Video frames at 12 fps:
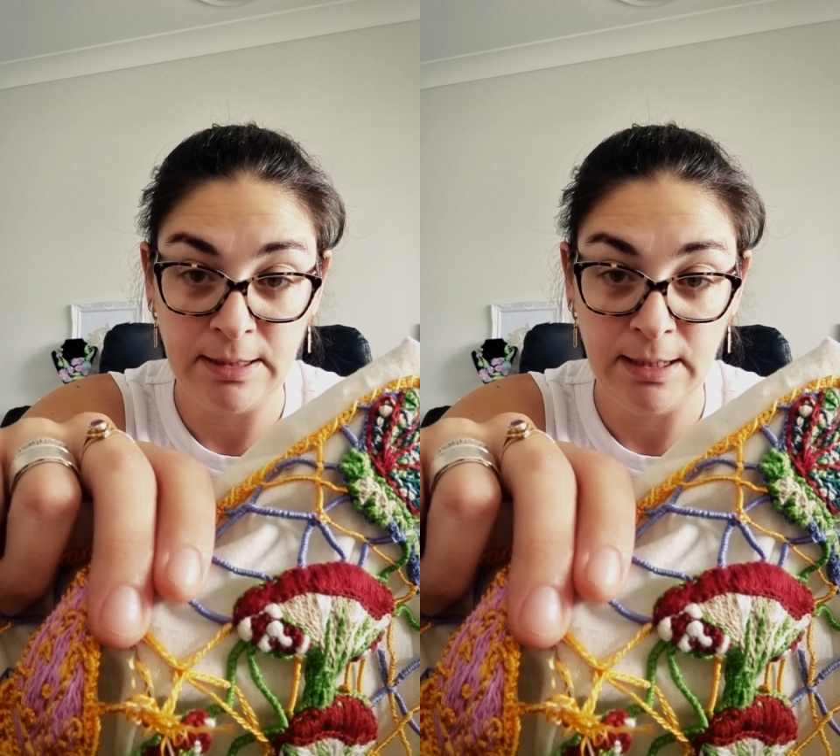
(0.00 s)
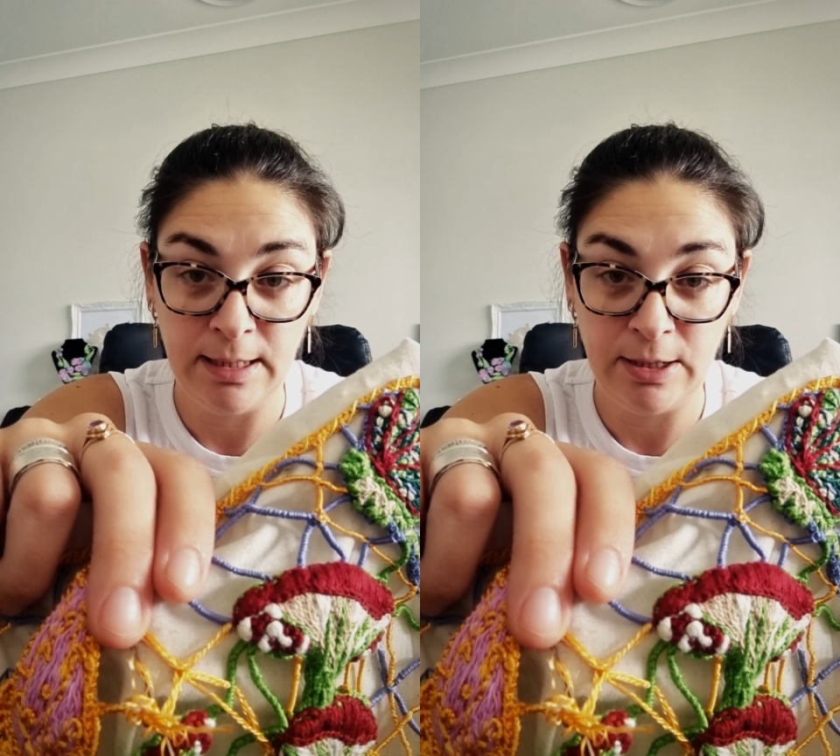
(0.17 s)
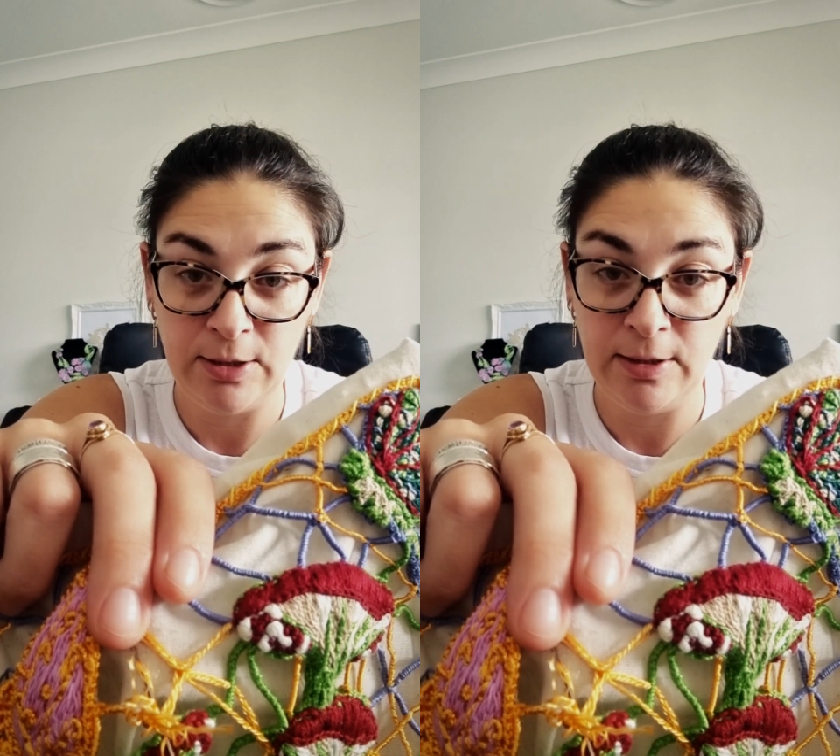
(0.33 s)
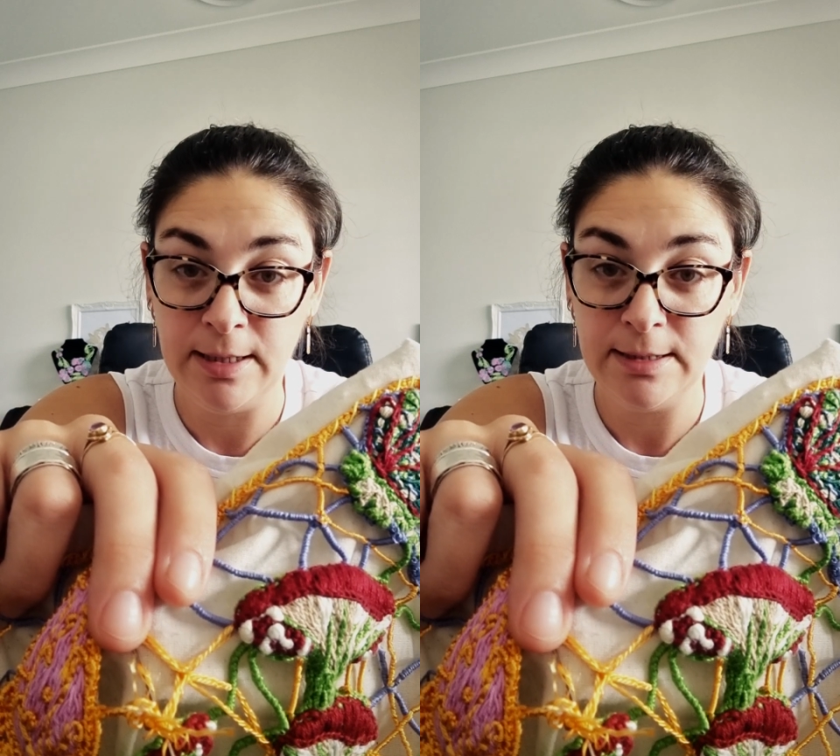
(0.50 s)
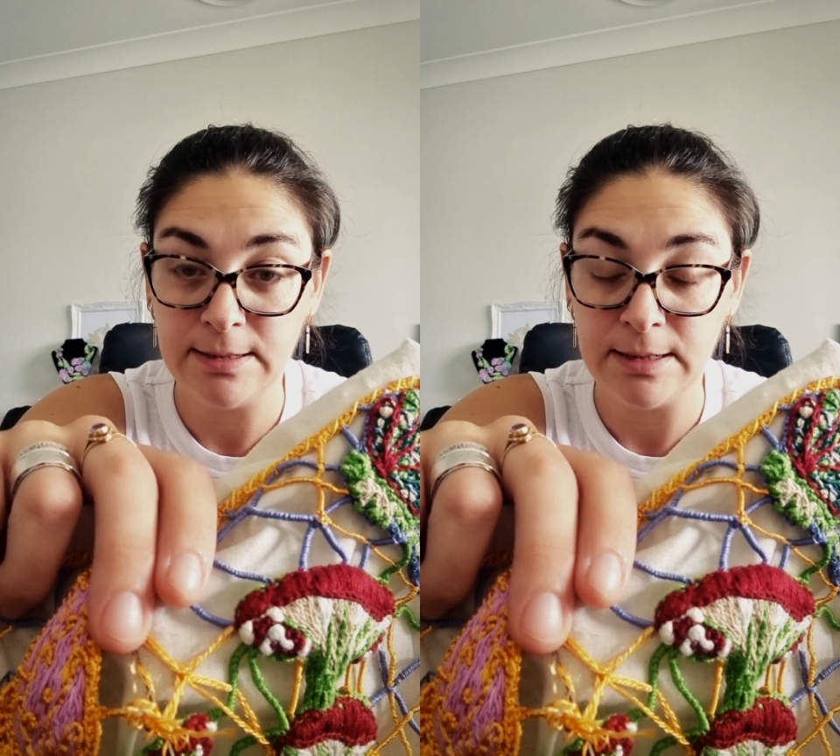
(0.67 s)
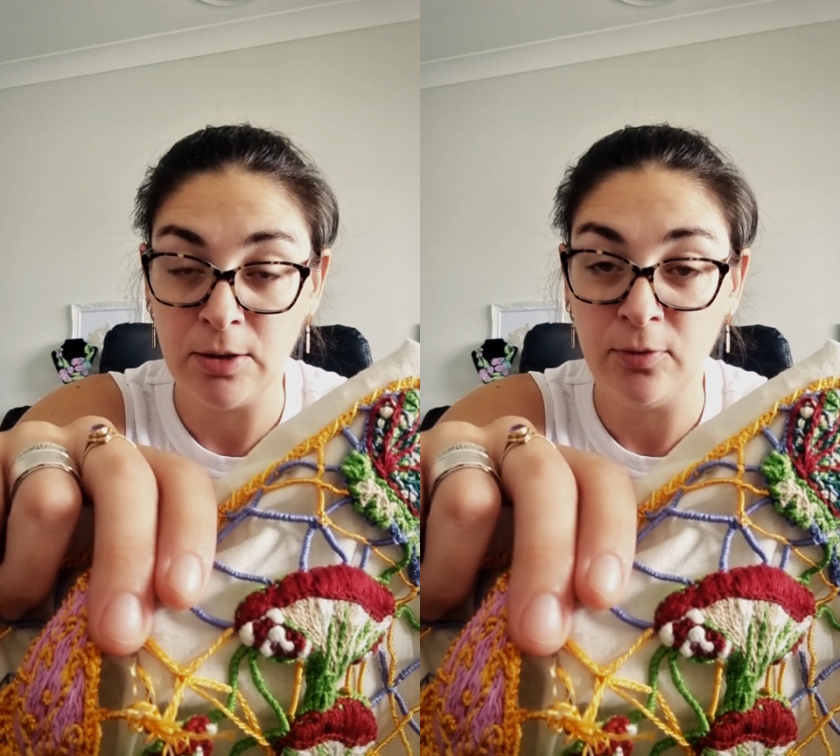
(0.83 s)
Like you guys
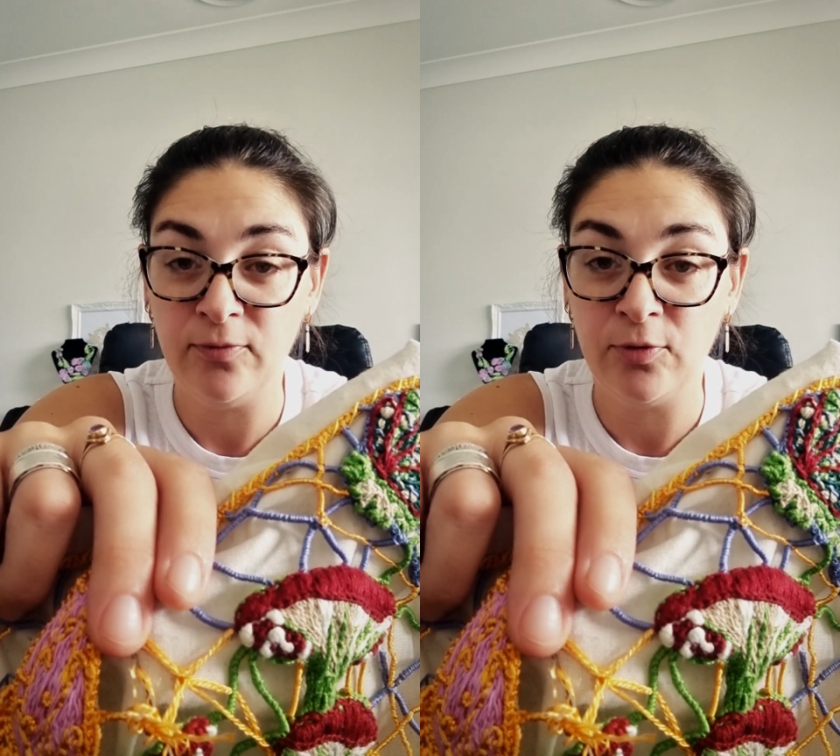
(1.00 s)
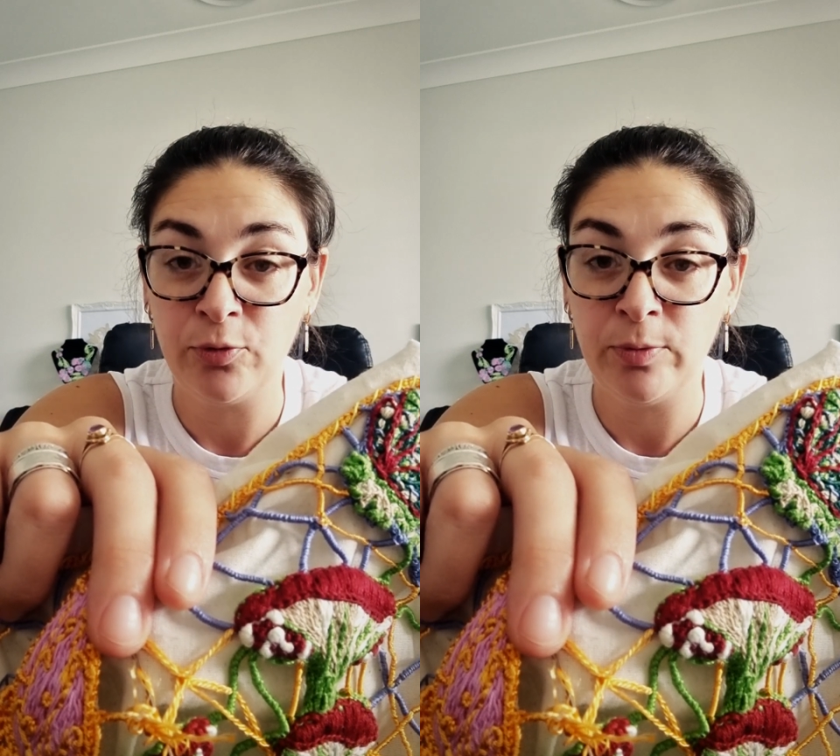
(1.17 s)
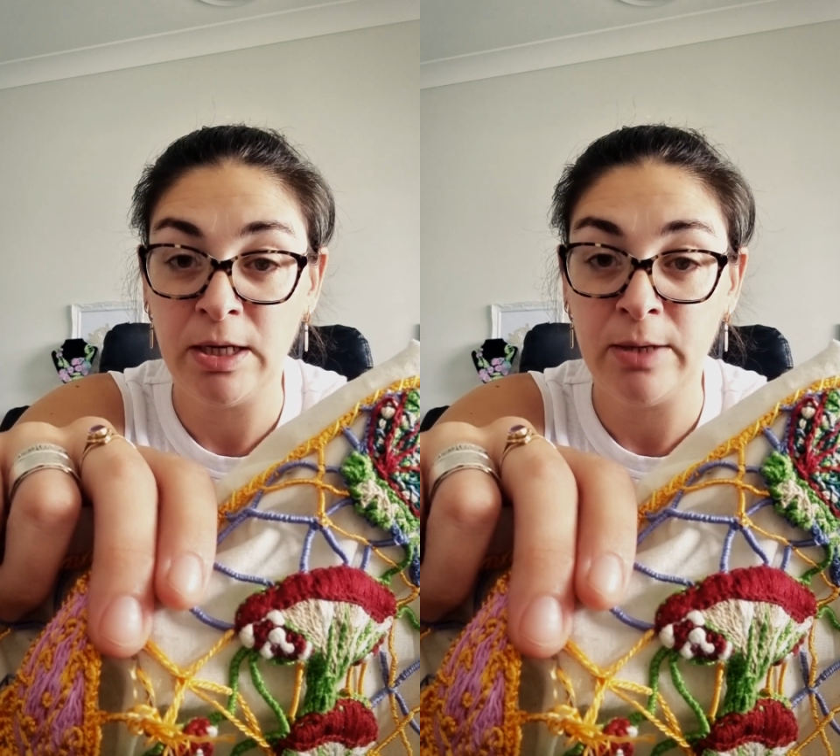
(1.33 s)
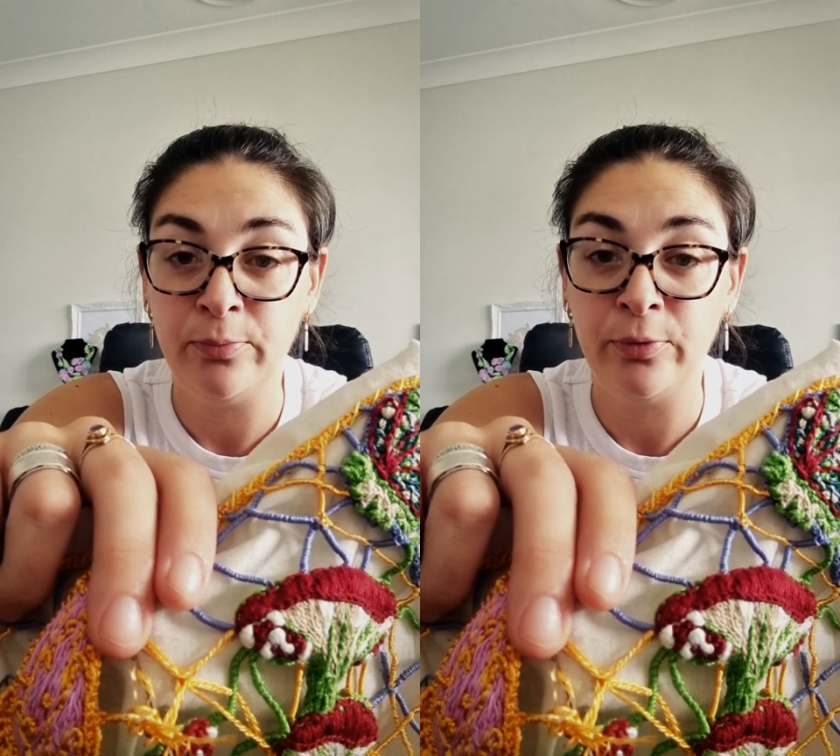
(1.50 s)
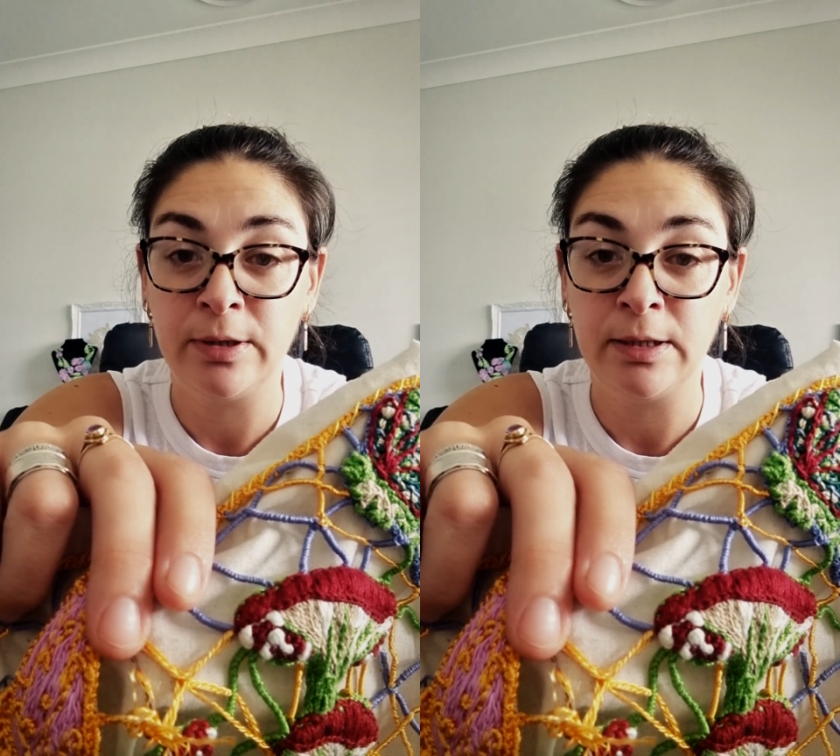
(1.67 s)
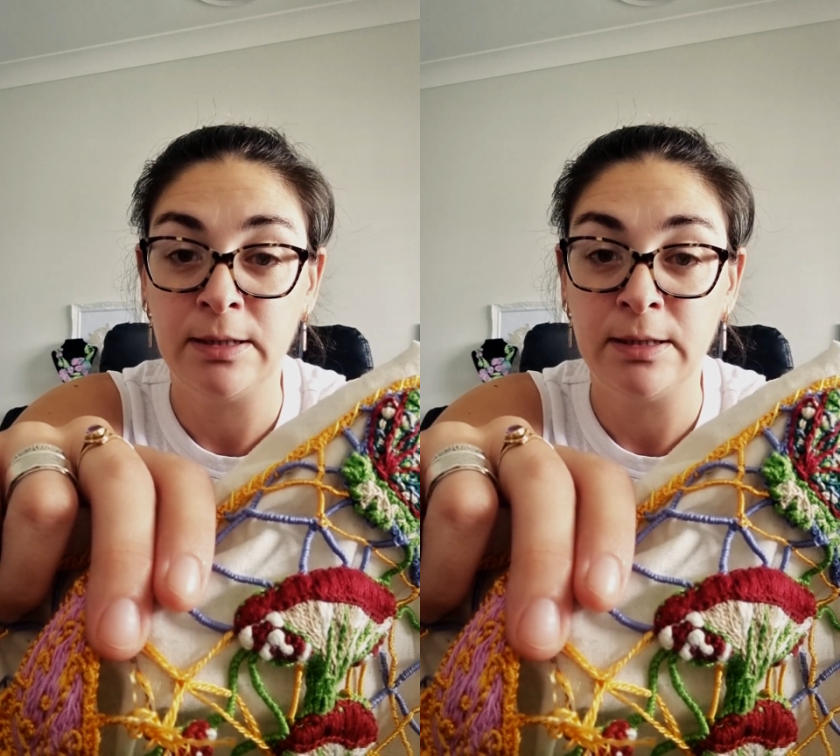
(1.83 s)
know, for Romanian Point